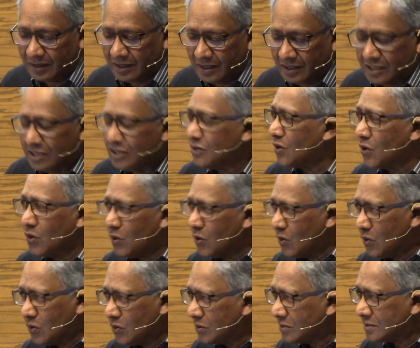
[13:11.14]
He
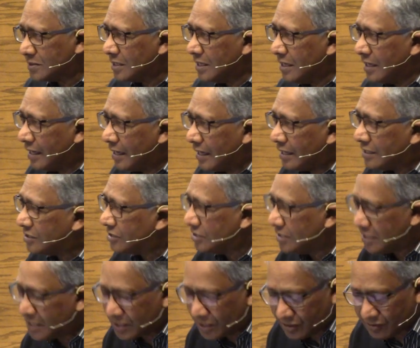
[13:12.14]
holds and
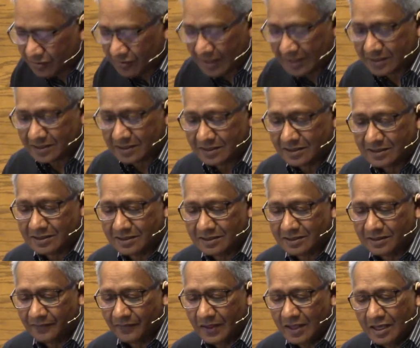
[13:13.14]
she
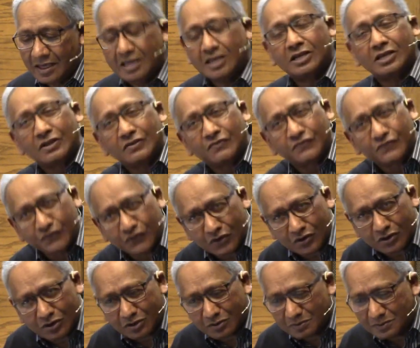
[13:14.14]
caresses. He
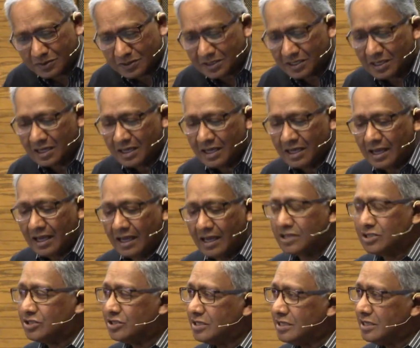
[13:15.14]
confirms
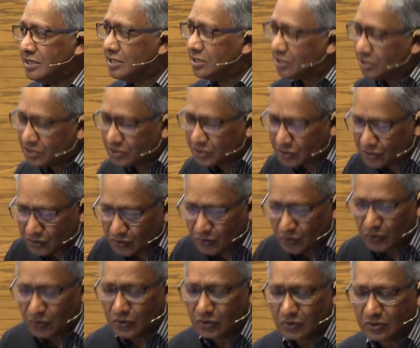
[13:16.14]
and she
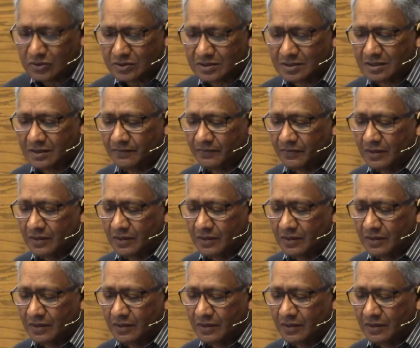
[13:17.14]
consoles.